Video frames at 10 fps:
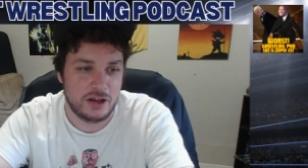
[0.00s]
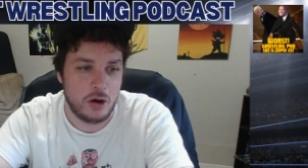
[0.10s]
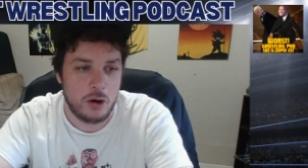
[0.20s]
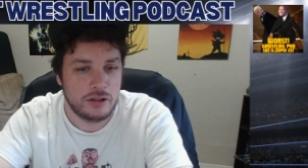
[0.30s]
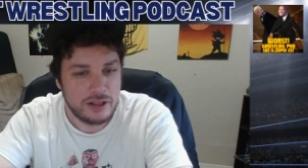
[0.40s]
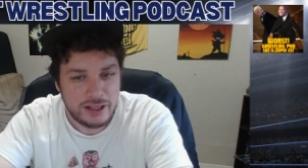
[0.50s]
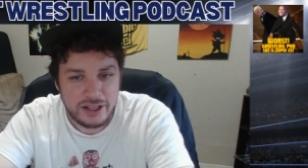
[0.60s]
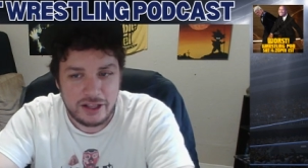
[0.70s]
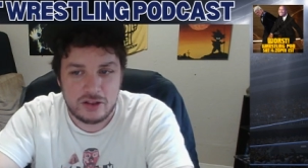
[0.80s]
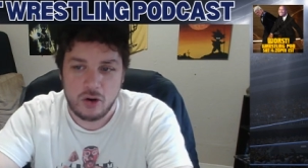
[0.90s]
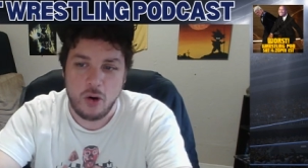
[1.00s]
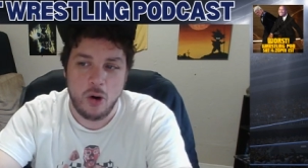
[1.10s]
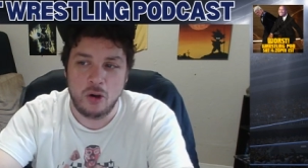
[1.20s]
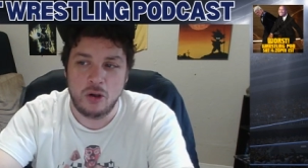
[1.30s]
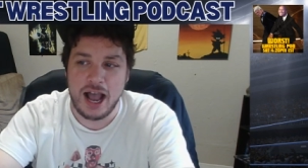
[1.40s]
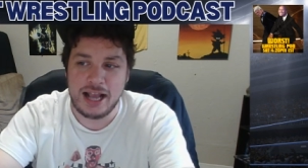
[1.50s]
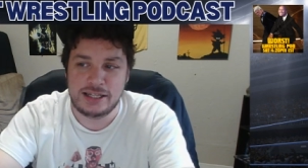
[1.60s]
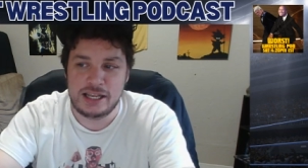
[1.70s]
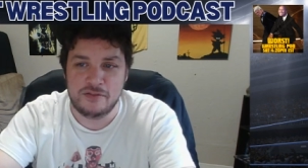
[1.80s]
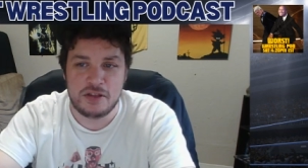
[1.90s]
The whole
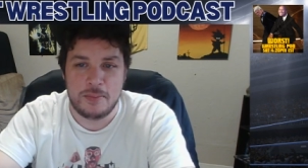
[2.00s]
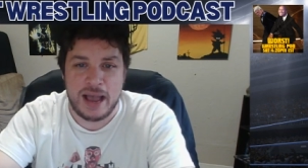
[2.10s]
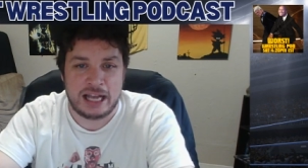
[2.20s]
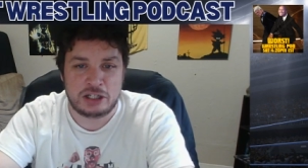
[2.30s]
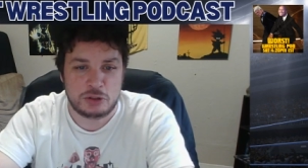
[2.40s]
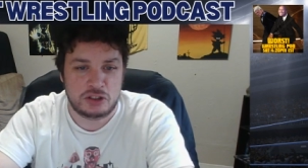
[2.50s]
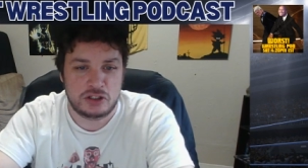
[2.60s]
idea of the match was